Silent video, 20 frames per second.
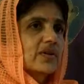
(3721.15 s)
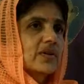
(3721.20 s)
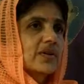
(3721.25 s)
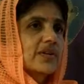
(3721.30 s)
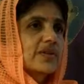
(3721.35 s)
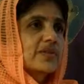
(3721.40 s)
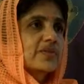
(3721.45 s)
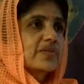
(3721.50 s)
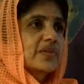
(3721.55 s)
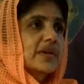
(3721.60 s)

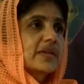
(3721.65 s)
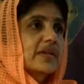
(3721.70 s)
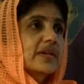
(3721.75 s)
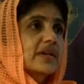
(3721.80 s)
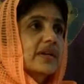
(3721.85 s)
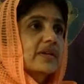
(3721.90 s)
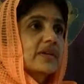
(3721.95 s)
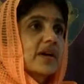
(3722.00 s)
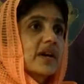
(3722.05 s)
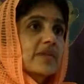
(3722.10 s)
lost mother
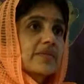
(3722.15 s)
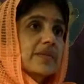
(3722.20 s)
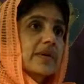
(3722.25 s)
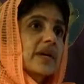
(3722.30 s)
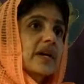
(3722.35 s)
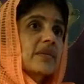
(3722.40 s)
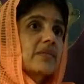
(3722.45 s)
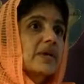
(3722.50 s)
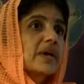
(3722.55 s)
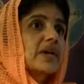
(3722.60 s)
and not
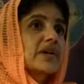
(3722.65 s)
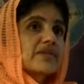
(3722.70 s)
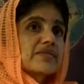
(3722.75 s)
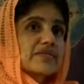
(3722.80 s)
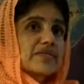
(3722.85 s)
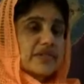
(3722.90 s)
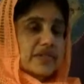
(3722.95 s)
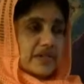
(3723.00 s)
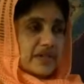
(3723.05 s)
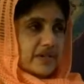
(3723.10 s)
being aware of
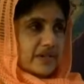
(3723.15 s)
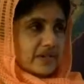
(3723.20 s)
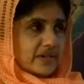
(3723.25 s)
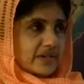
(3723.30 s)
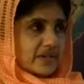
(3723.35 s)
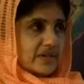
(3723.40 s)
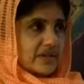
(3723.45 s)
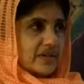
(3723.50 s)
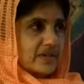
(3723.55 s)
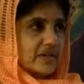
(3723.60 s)
it.
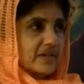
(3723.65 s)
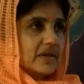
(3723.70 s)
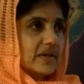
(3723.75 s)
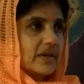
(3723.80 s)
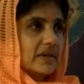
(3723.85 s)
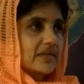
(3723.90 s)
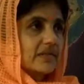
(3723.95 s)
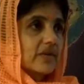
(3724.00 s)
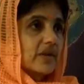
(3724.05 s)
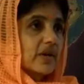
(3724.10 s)
Yeah,
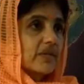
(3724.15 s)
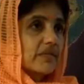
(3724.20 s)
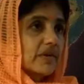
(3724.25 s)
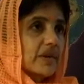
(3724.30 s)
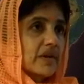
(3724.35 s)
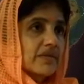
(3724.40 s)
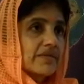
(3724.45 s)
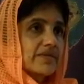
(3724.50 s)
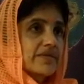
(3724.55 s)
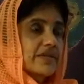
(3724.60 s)
if you're
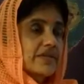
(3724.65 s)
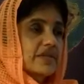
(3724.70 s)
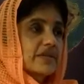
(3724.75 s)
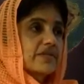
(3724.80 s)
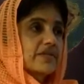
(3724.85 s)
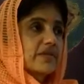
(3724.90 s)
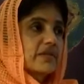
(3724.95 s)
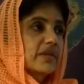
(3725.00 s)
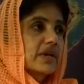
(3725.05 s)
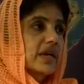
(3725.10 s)
aware of it,
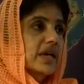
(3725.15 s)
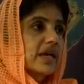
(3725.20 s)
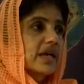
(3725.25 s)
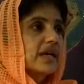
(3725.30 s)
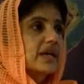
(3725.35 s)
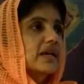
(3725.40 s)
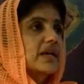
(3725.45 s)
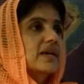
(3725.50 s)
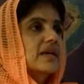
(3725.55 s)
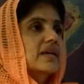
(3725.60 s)
it's okay,
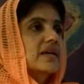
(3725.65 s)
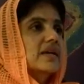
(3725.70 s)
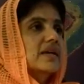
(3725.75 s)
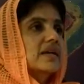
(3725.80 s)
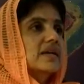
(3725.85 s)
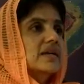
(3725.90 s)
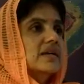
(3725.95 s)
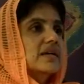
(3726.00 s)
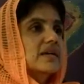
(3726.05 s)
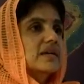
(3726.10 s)

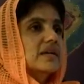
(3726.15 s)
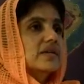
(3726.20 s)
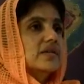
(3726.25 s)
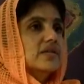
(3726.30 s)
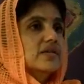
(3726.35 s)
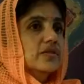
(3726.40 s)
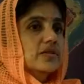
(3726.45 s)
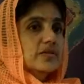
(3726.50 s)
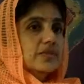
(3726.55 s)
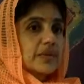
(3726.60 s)

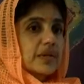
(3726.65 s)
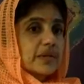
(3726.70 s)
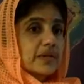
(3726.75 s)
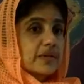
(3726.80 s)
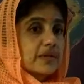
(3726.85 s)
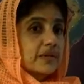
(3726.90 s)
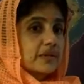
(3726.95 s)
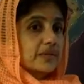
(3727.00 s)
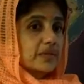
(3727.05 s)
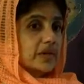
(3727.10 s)
you know, but
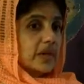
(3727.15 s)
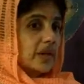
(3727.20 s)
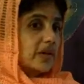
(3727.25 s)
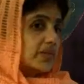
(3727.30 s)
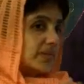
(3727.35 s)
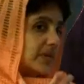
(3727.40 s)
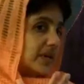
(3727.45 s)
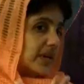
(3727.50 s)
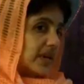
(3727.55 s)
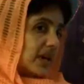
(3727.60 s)

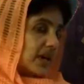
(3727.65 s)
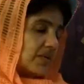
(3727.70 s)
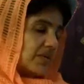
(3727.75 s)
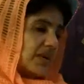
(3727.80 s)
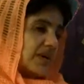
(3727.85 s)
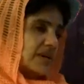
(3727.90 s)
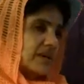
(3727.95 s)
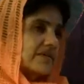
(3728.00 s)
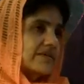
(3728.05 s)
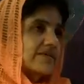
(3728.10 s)
not being
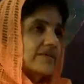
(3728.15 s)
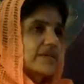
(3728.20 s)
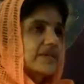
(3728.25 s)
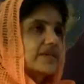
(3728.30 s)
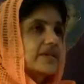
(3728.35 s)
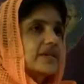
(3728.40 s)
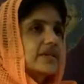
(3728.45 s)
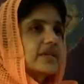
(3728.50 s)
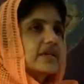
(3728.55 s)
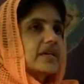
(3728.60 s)
aware of
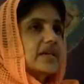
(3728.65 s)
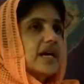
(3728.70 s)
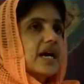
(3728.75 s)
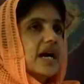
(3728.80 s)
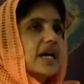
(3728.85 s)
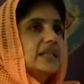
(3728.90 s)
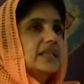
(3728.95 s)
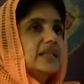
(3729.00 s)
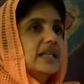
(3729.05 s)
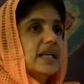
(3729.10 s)
it
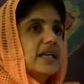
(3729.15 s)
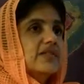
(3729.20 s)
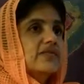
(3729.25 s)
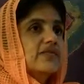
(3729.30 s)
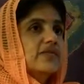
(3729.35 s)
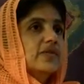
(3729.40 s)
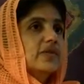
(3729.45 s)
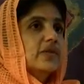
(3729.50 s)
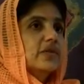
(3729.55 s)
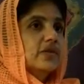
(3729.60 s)
and
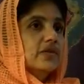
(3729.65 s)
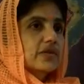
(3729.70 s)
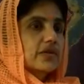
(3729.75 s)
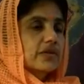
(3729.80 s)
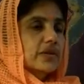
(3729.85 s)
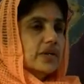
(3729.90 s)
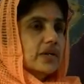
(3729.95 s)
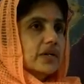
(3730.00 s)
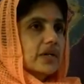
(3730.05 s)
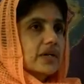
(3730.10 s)

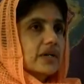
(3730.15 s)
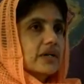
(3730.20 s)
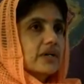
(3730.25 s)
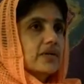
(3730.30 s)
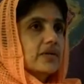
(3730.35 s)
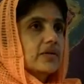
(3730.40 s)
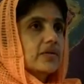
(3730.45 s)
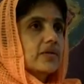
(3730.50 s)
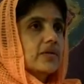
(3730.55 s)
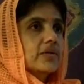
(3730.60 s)
therefore,
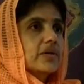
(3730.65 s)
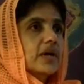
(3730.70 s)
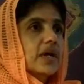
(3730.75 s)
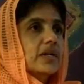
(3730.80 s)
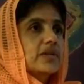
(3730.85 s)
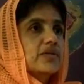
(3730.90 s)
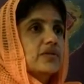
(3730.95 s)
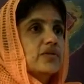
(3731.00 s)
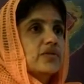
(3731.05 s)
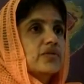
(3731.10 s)
you know,
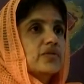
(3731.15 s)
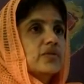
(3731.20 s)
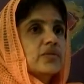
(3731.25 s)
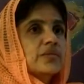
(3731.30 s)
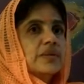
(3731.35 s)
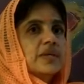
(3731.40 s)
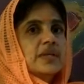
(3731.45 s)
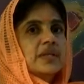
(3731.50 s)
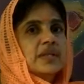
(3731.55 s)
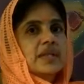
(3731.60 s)

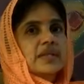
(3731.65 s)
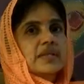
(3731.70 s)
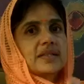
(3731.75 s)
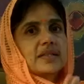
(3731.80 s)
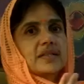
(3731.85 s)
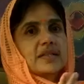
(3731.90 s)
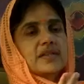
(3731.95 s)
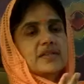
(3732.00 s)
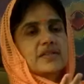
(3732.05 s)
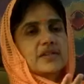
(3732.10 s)
assuming that the
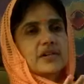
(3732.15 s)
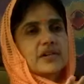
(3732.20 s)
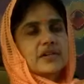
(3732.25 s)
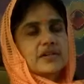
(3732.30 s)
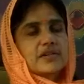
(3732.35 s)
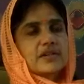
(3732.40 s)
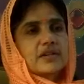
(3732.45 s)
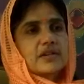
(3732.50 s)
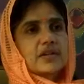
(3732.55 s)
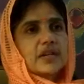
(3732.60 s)
teacher
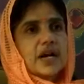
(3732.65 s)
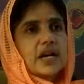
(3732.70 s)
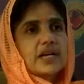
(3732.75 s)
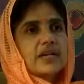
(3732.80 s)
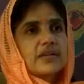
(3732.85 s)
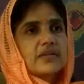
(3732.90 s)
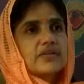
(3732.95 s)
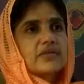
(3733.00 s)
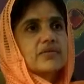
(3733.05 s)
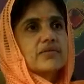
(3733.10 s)
doesn't
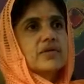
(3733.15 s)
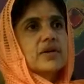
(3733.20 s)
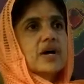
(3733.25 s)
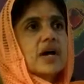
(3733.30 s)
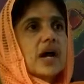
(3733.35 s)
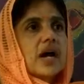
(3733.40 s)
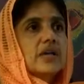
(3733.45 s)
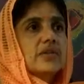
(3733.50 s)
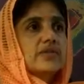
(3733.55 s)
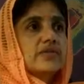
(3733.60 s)
like you,
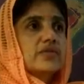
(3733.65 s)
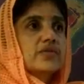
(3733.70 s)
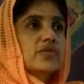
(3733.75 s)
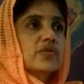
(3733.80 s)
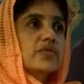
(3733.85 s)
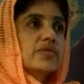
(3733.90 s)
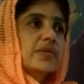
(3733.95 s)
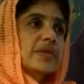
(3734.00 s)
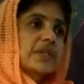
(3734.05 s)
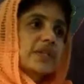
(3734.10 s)

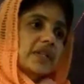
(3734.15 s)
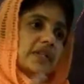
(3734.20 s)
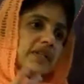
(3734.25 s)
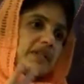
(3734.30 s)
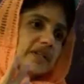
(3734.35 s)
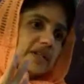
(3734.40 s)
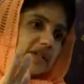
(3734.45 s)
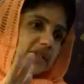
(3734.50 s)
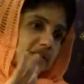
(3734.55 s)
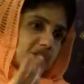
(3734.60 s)
assuming that
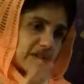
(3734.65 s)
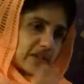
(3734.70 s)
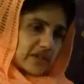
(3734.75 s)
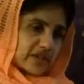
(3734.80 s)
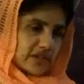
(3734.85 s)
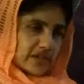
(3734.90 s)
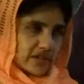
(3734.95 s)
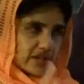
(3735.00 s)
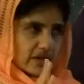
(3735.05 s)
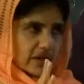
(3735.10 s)
the teacher
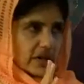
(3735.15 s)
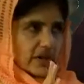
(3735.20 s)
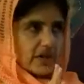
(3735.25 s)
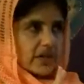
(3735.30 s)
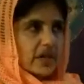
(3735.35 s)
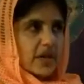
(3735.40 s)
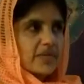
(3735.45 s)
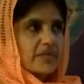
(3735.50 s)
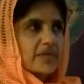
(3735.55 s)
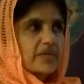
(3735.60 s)
is not
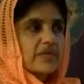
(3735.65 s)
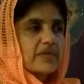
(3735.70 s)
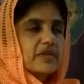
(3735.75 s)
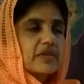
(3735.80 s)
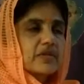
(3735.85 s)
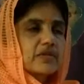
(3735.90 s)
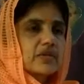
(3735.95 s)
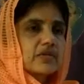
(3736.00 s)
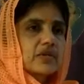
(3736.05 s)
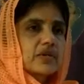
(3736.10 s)
happy
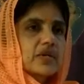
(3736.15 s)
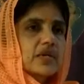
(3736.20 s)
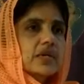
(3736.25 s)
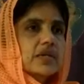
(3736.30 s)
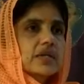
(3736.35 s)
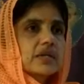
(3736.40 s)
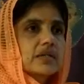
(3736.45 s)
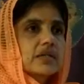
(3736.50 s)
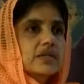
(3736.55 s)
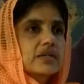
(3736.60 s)
with you,
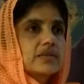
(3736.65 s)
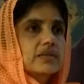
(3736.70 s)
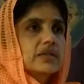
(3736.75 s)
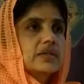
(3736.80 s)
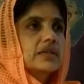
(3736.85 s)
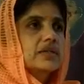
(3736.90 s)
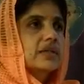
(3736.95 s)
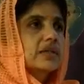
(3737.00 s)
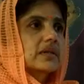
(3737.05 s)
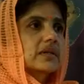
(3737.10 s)
you know,
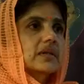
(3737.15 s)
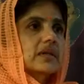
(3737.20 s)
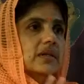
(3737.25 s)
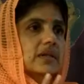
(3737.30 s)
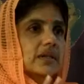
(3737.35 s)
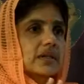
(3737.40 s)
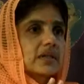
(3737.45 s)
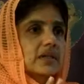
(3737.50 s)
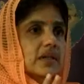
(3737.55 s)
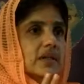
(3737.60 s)
these are
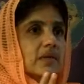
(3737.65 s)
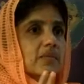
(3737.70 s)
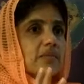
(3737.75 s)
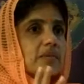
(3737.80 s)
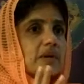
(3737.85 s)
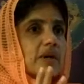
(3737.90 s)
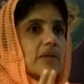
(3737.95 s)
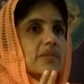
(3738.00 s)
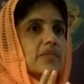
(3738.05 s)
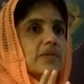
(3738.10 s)
all
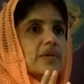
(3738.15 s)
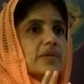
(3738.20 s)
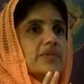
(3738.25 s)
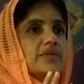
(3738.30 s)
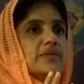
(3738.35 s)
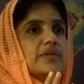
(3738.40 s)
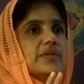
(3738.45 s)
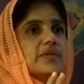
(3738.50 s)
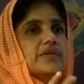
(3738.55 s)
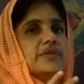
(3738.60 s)

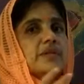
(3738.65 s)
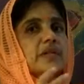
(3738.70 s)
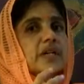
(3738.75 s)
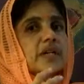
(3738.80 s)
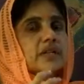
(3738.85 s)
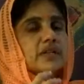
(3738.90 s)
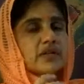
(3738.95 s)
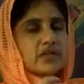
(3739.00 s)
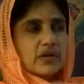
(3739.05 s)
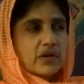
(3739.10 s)
problems of the
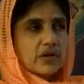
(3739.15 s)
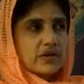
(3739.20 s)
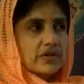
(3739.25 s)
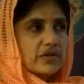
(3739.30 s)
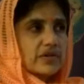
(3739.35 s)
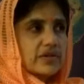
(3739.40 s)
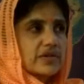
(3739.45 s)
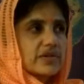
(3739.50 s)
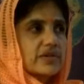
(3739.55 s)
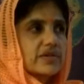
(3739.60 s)

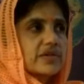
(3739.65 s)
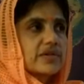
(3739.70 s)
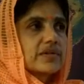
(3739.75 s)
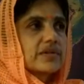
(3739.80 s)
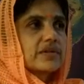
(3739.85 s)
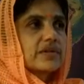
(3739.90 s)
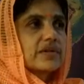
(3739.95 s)
unconscious